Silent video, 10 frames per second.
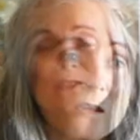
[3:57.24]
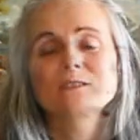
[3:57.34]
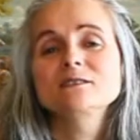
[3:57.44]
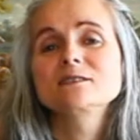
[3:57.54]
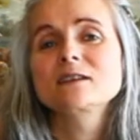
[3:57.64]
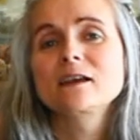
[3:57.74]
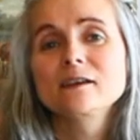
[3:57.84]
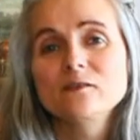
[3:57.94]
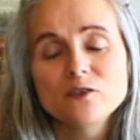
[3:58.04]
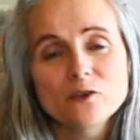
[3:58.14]

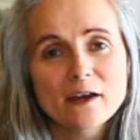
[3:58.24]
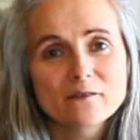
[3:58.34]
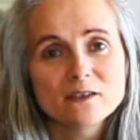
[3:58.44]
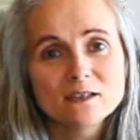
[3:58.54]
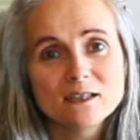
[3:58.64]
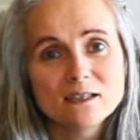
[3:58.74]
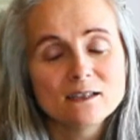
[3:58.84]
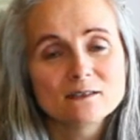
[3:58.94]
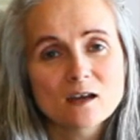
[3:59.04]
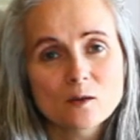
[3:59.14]
If you have
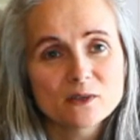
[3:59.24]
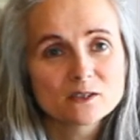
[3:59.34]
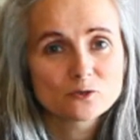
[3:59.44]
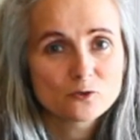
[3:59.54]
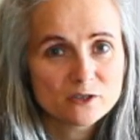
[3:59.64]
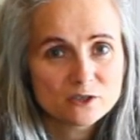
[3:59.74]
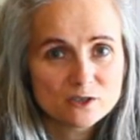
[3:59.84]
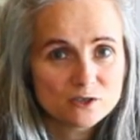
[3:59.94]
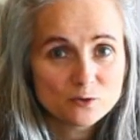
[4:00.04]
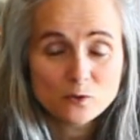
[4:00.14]
any topics or
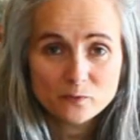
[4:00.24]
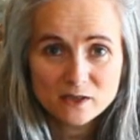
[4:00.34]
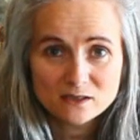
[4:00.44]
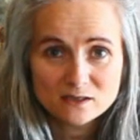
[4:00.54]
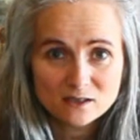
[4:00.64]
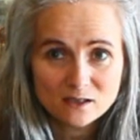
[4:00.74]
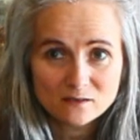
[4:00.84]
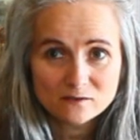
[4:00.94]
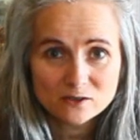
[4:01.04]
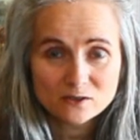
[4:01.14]
questions you want me to
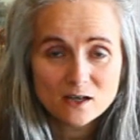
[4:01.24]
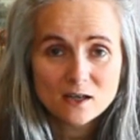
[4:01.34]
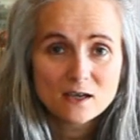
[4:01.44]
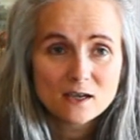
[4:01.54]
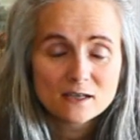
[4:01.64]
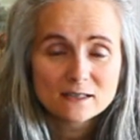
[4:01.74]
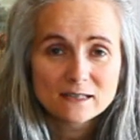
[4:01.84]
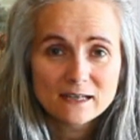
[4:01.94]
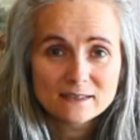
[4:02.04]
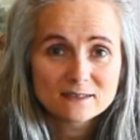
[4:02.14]
cover
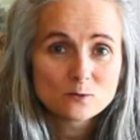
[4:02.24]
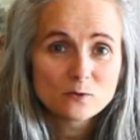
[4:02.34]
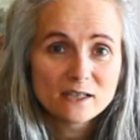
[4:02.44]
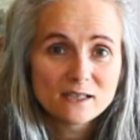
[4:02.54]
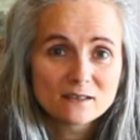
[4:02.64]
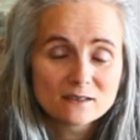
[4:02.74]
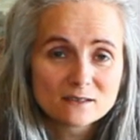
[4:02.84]
next week,